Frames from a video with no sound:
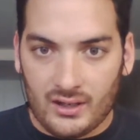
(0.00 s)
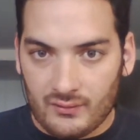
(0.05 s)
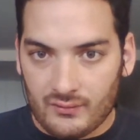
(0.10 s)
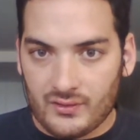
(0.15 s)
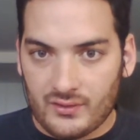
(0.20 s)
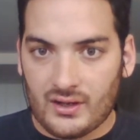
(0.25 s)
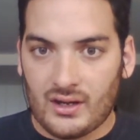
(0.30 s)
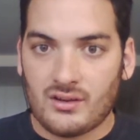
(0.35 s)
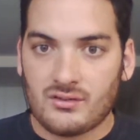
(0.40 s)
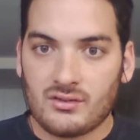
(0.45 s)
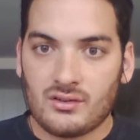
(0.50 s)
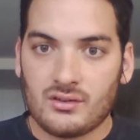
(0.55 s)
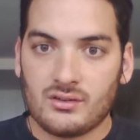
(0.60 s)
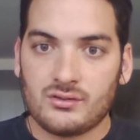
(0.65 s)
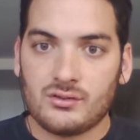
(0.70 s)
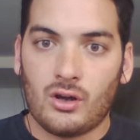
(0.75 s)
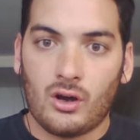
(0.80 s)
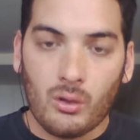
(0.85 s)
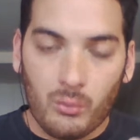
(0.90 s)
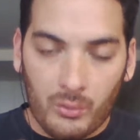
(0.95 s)
And if the answer
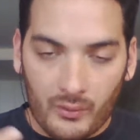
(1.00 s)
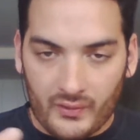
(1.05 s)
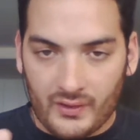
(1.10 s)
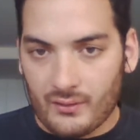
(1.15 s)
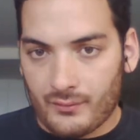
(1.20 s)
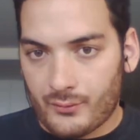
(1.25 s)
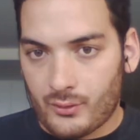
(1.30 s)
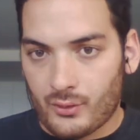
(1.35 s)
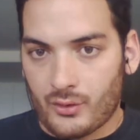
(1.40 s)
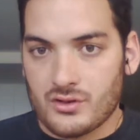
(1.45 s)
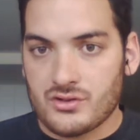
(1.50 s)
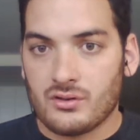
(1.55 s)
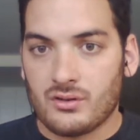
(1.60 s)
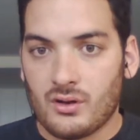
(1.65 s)
is no, well, then of course,